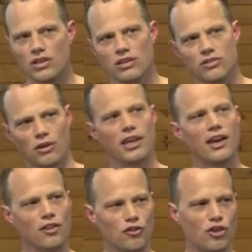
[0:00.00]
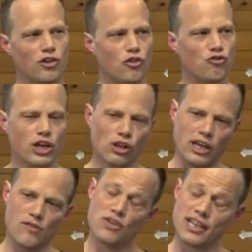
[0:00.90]
So yeah, the real
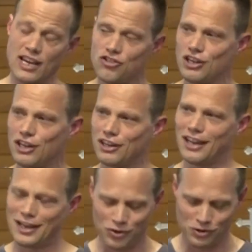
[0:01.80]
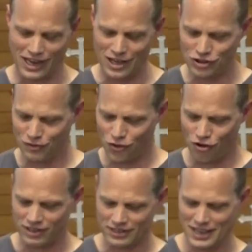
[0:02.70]
invitation and exhortation for
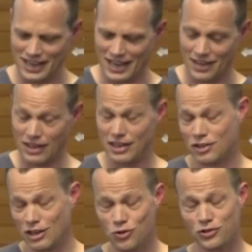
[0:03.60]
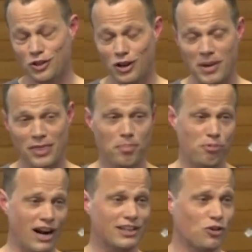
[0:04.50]
us. He talks a lot about the
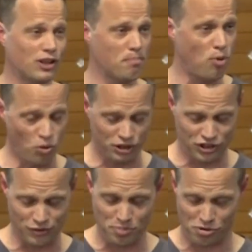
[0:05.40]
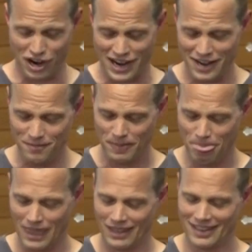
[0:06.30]
practical importance of prayer.
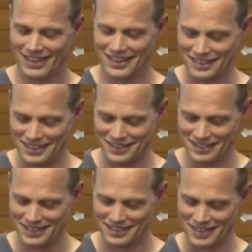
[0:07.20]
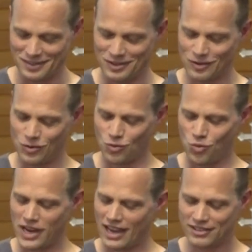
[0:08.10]
He says,
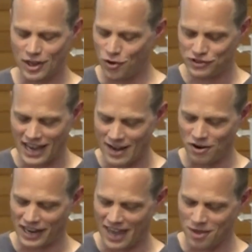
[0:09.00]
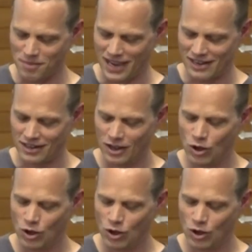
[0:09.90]
we ourselves cannot gather men.